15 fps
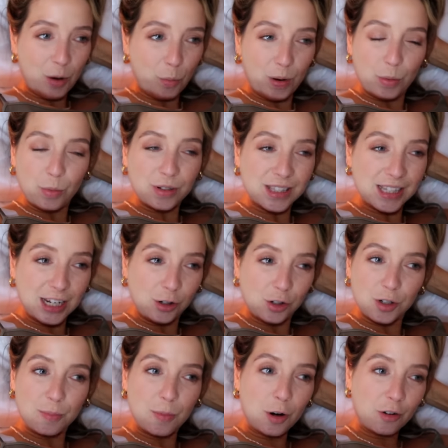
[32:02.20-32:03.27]
We will see you
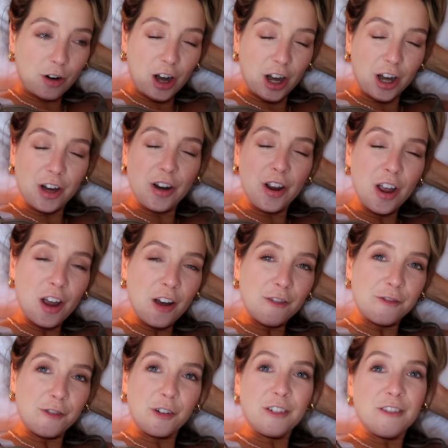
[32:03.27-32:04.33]
tomorrow
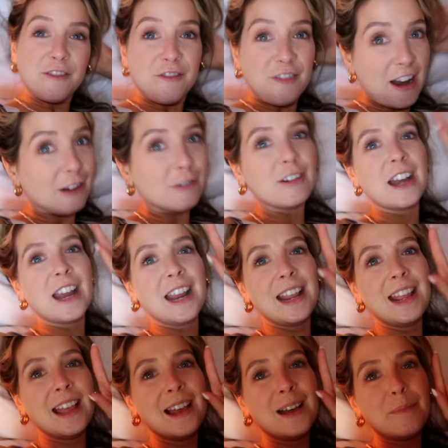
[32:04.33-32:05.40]
for a
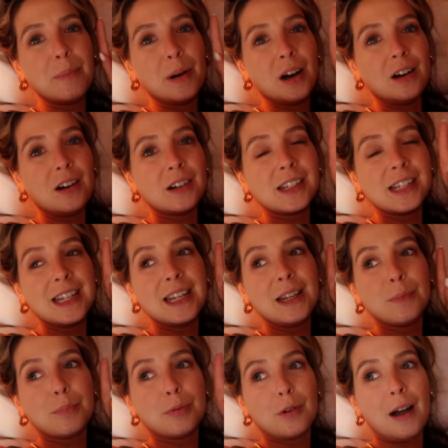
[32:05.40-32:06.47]
very
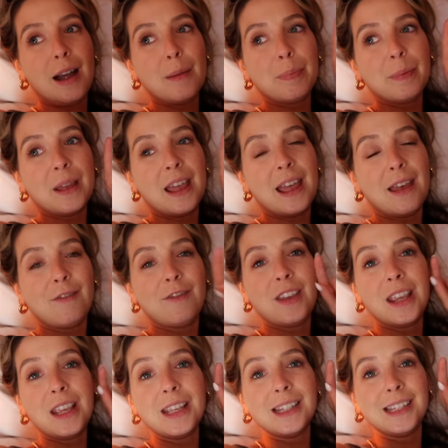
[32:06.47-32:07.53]
party prep
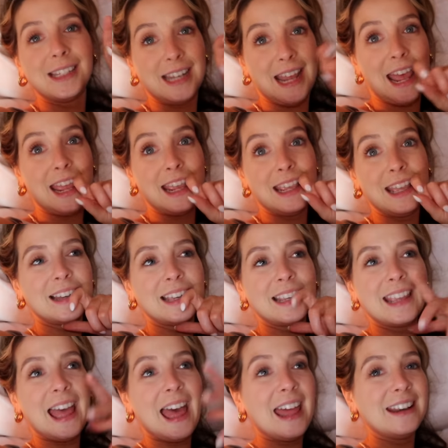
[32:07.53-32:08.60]
heavy day
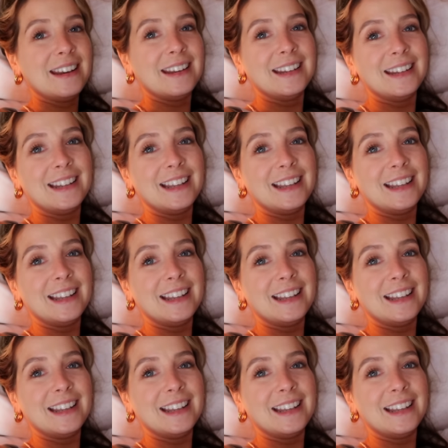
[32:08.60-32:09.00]
again.